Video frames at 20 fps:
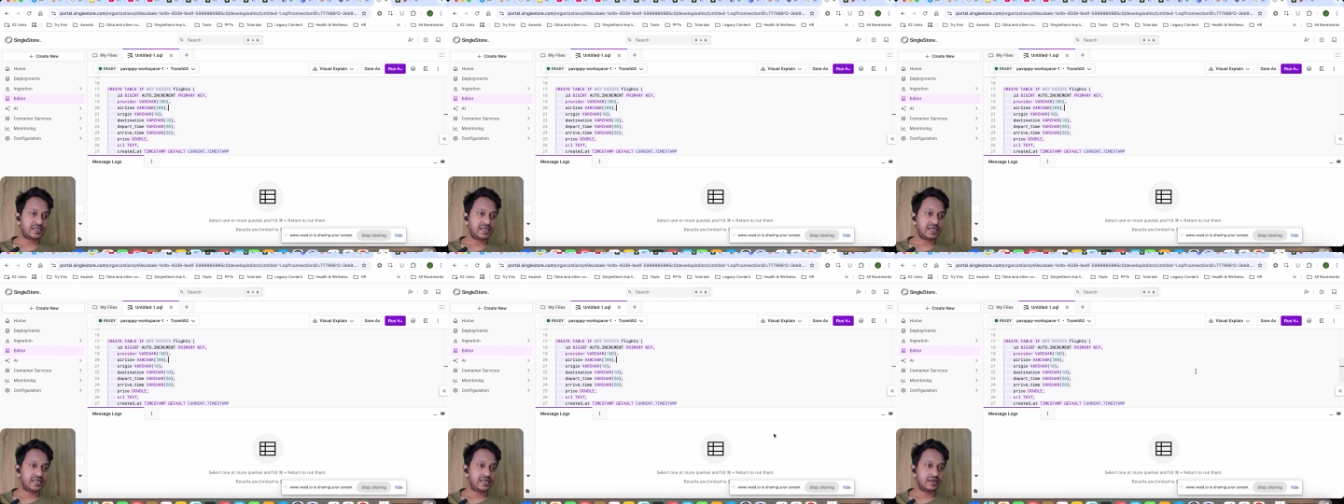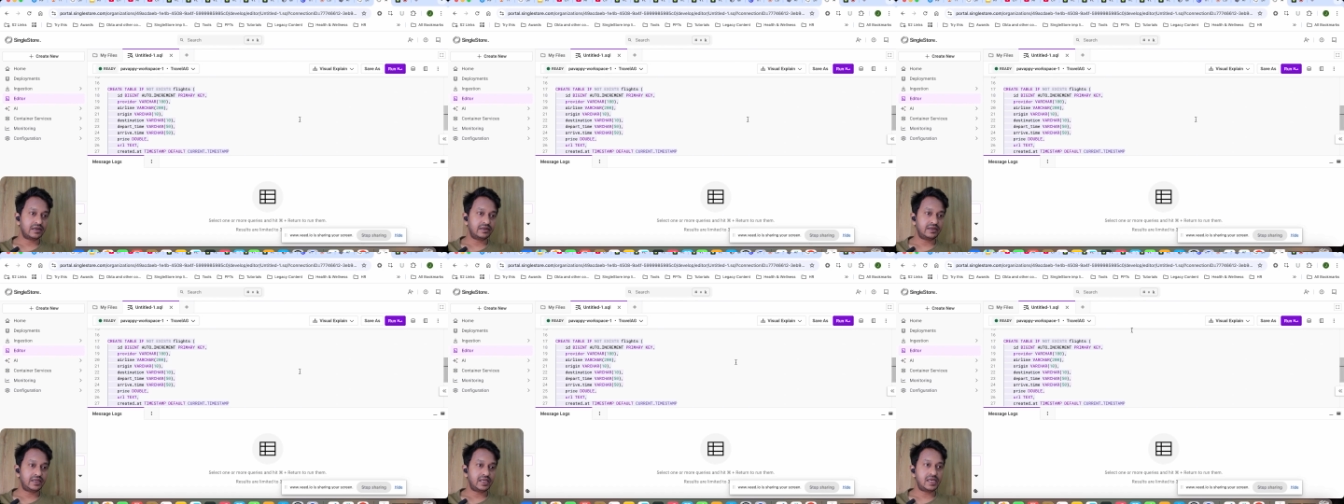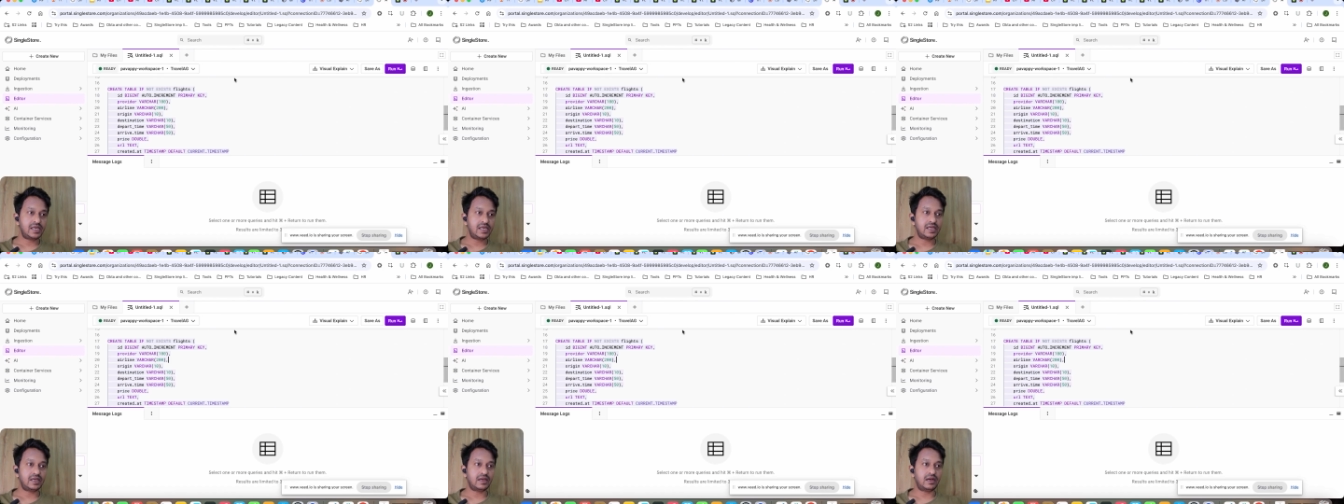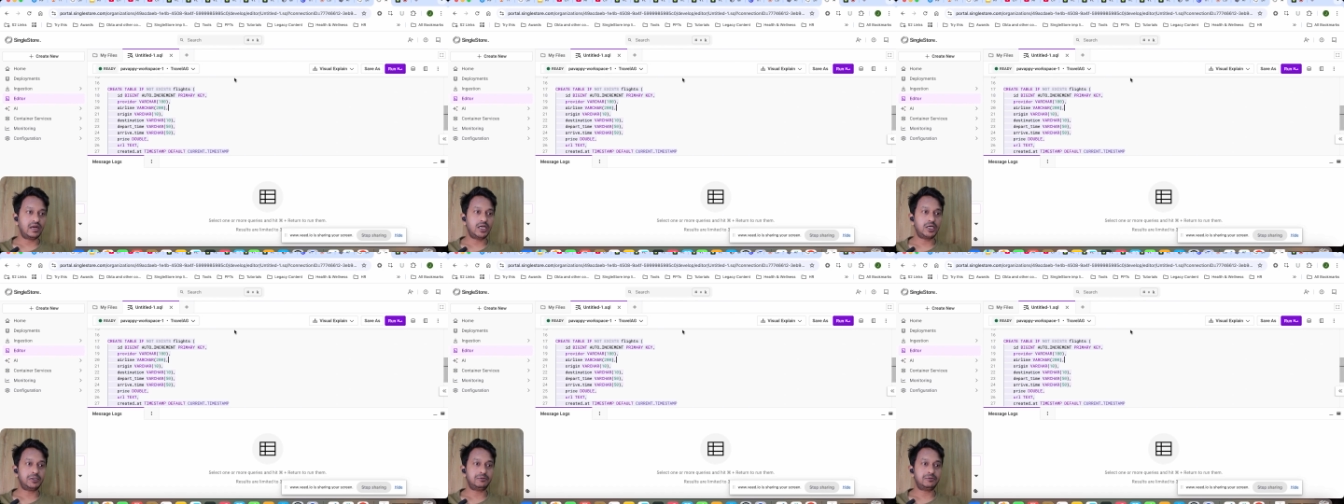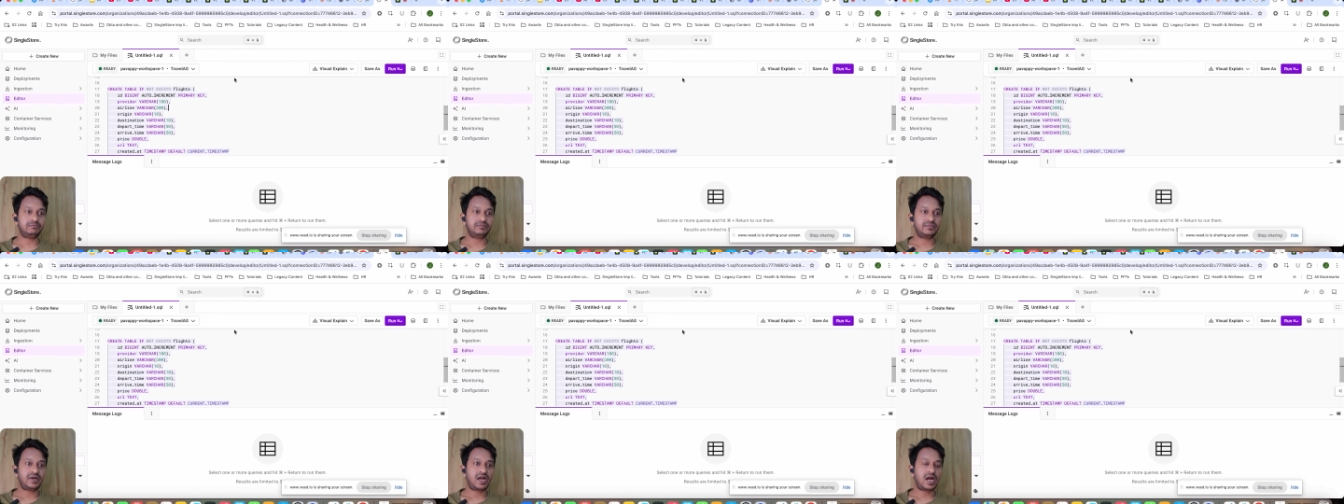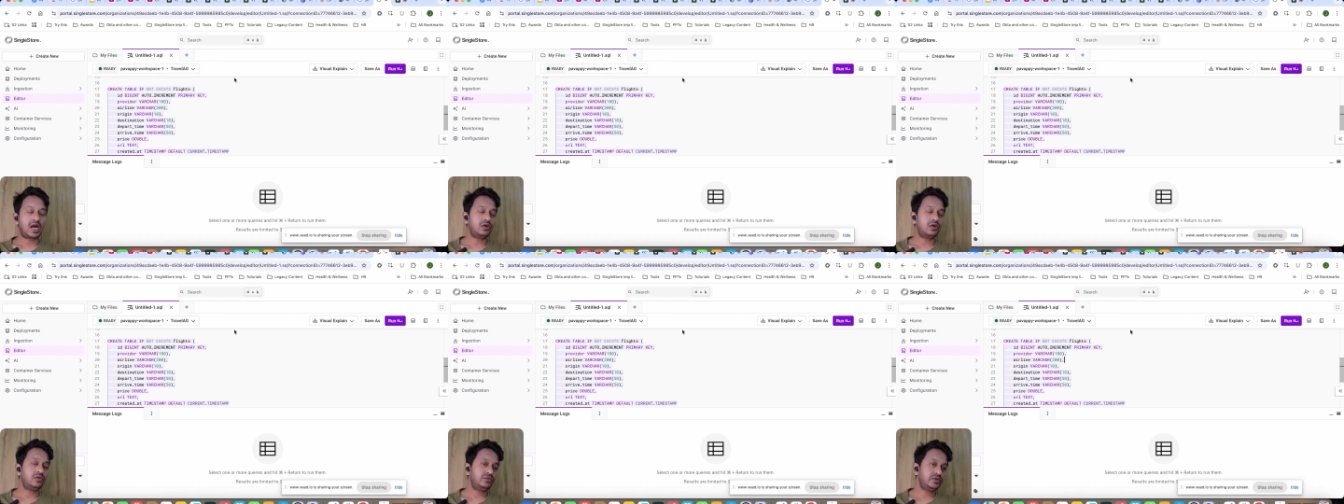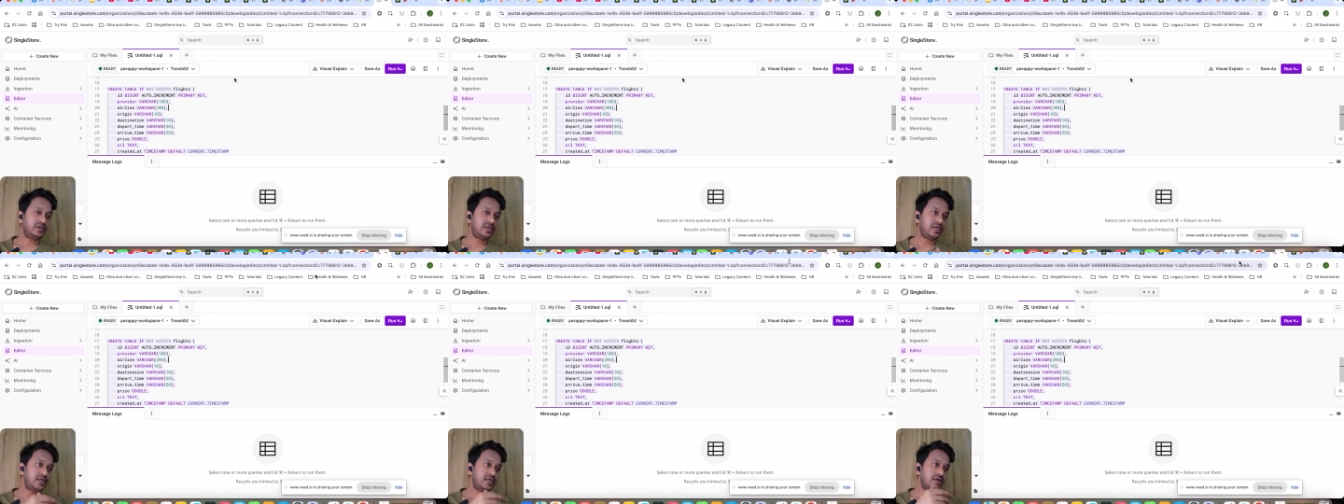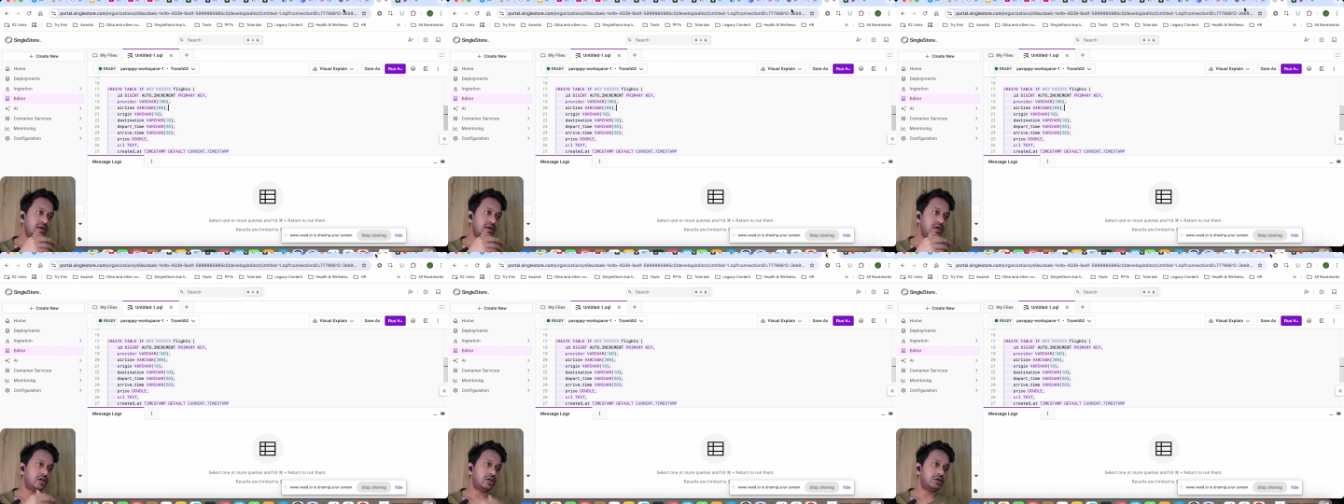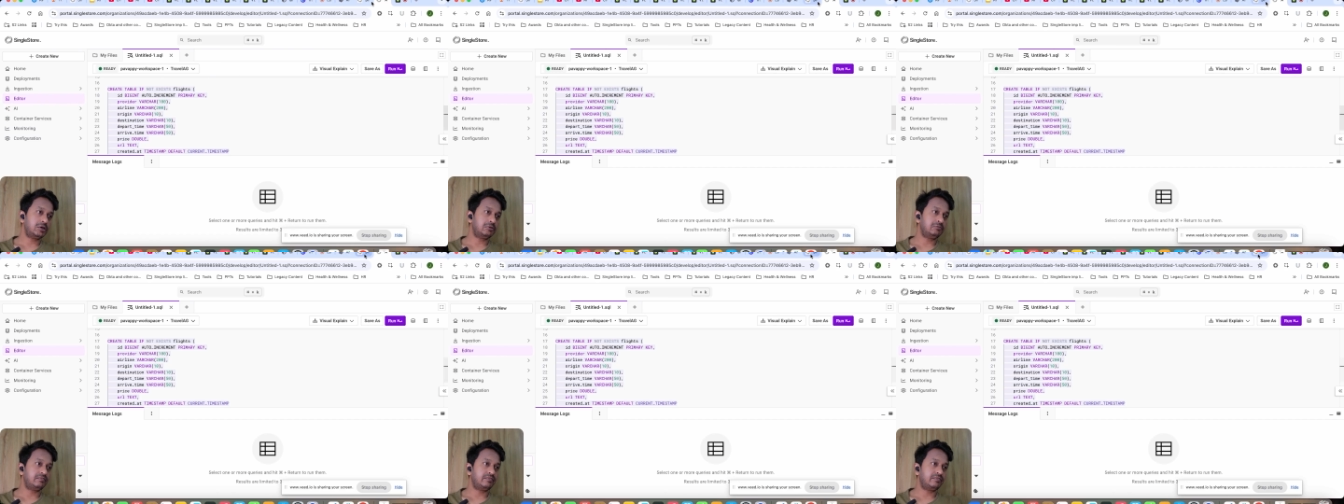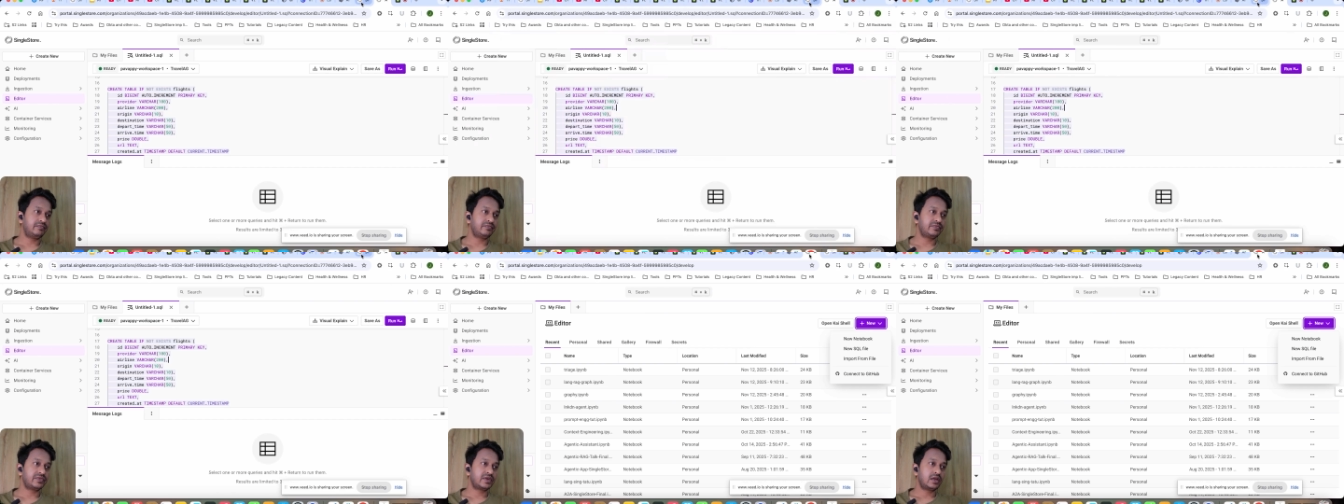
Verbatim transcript: see the um, how the um,